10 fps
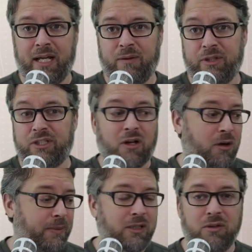and we should
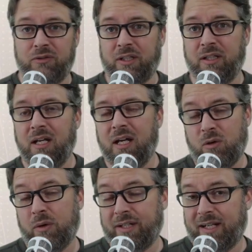all be using
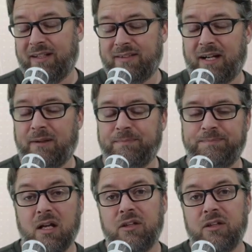Core DNS now.